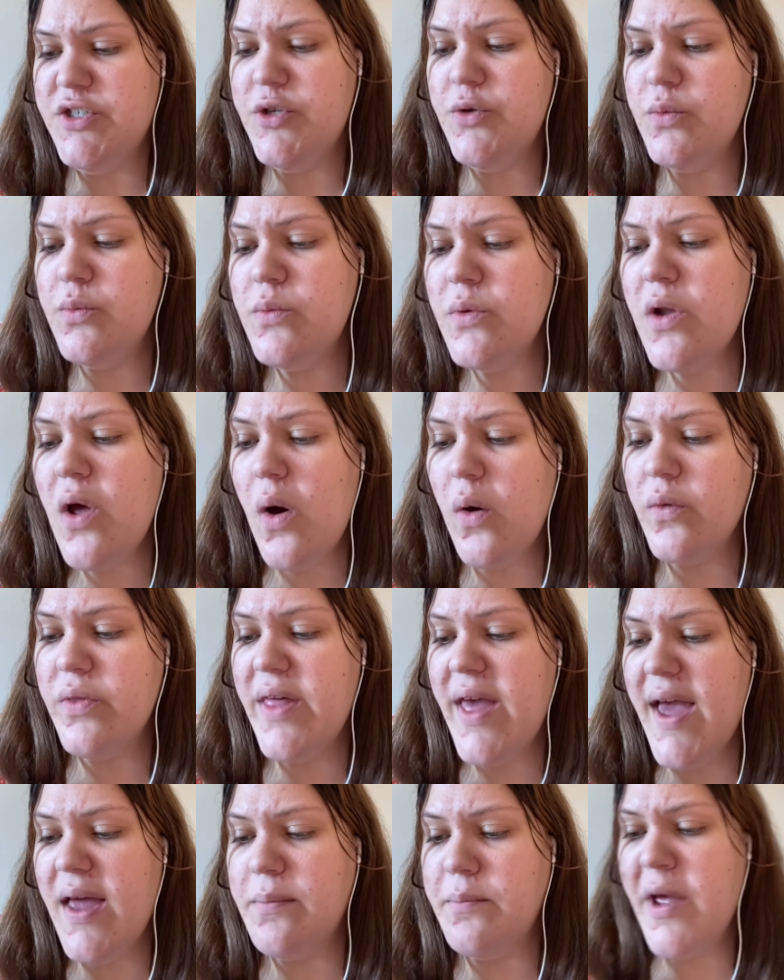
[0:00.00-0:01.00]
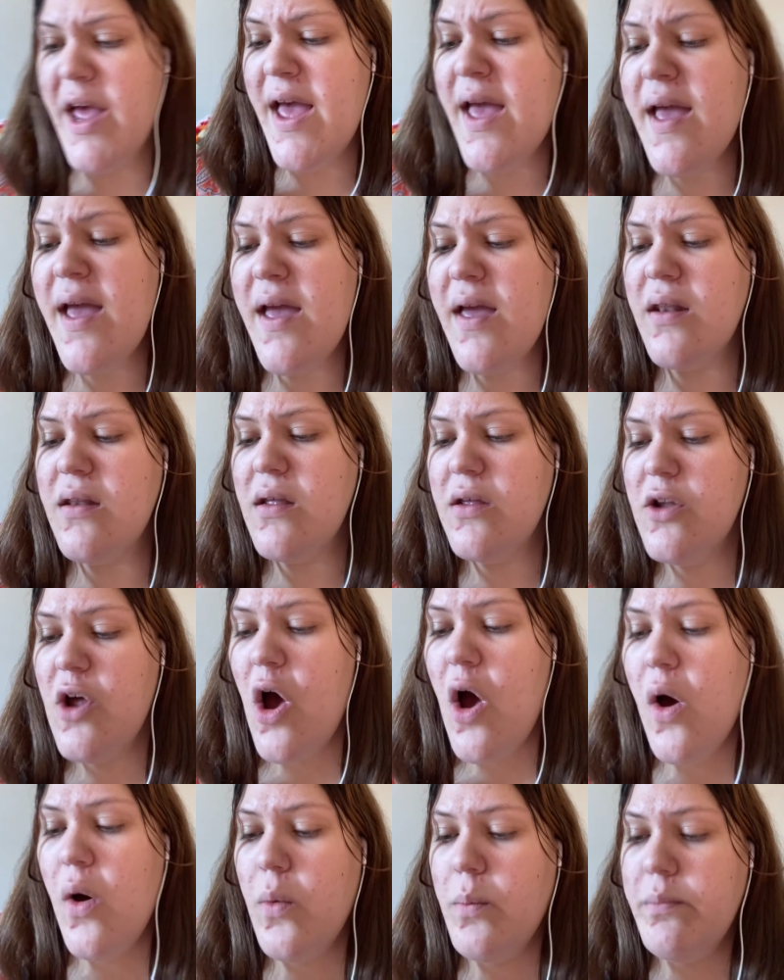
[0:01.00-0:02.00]
You know that man
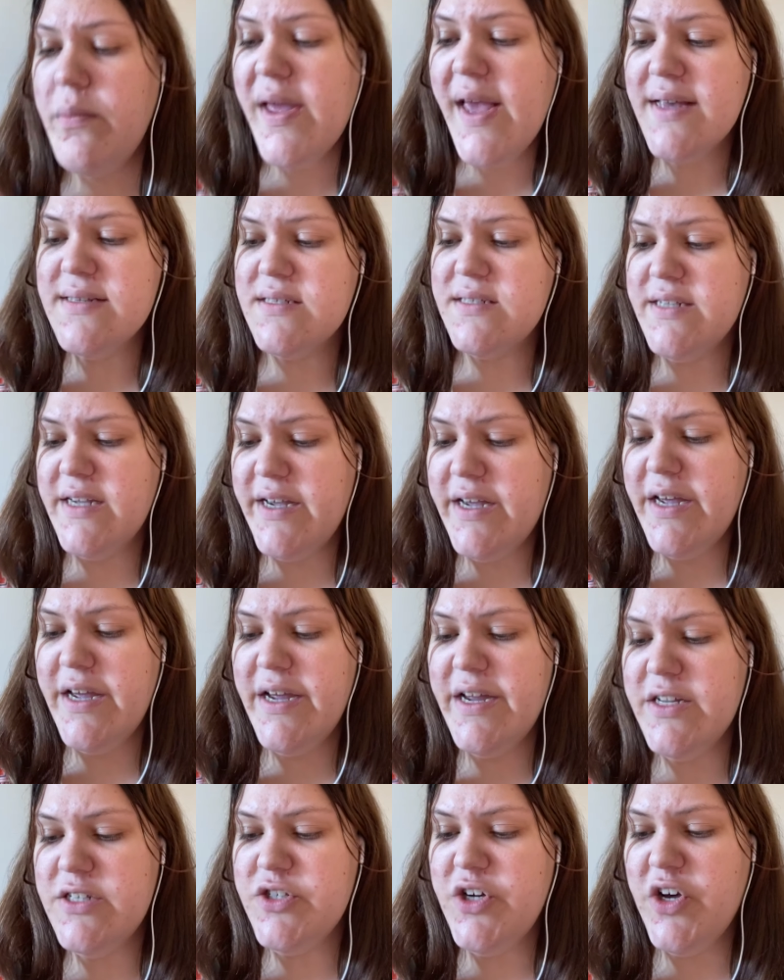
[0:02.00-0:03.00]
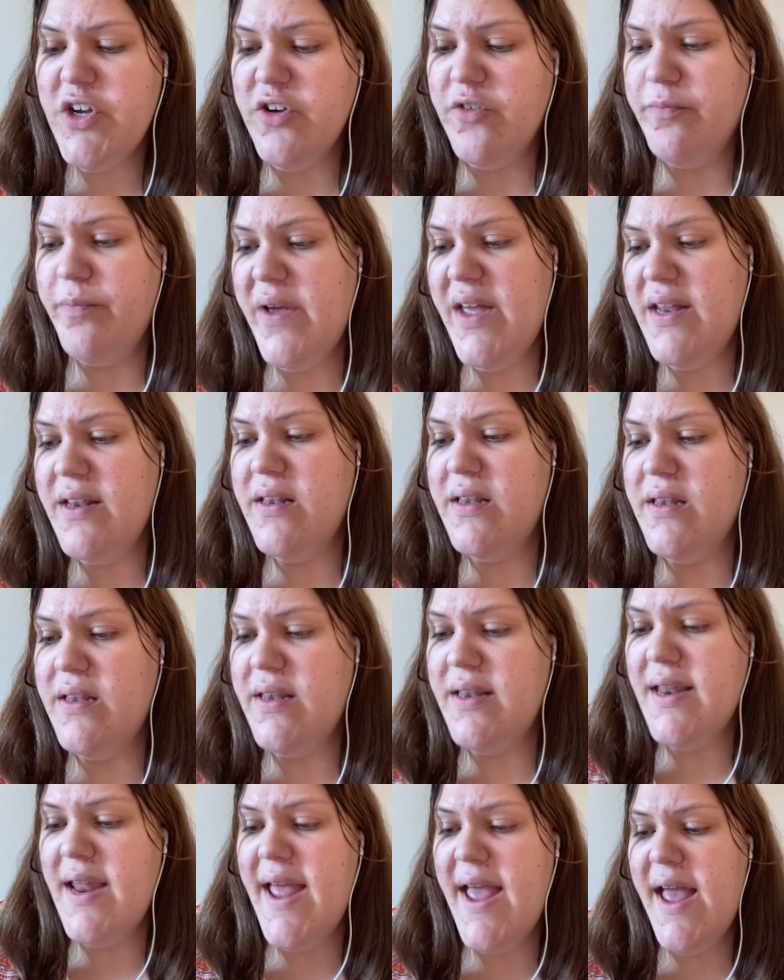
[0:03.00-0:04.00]
message could have
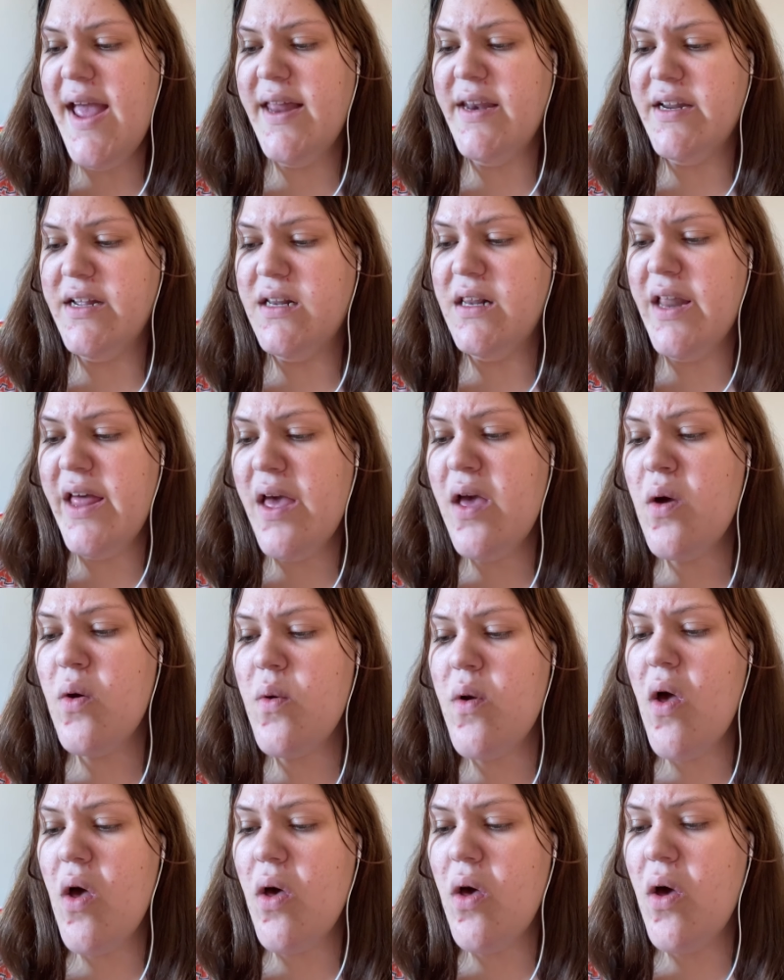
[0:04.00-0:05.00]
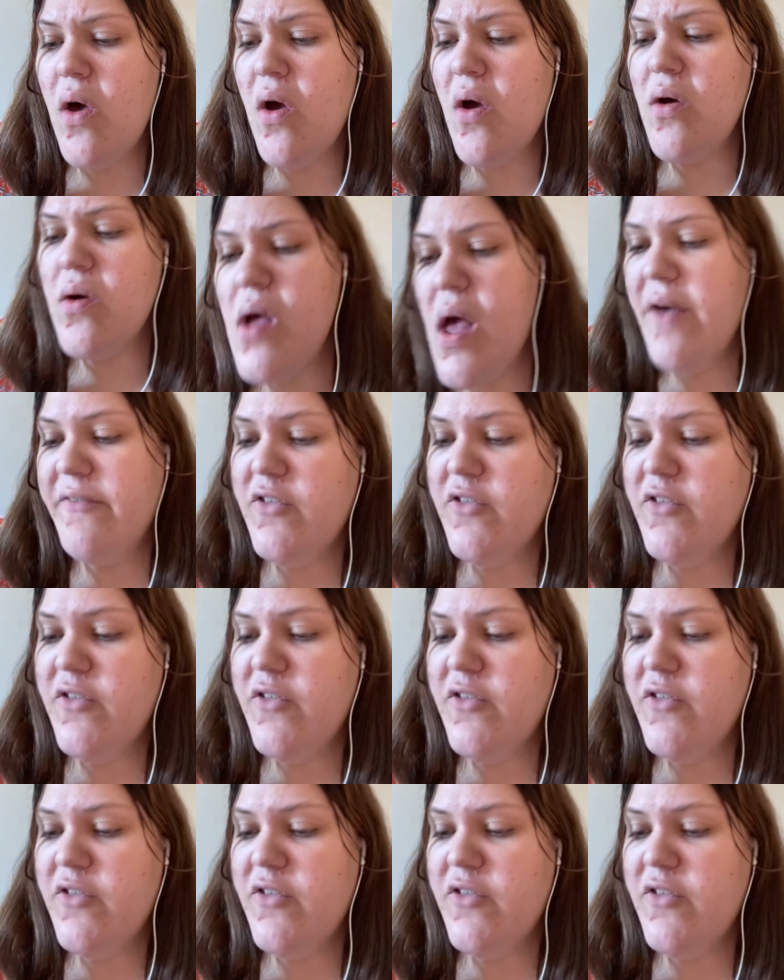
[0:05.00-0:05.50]
been any clearer.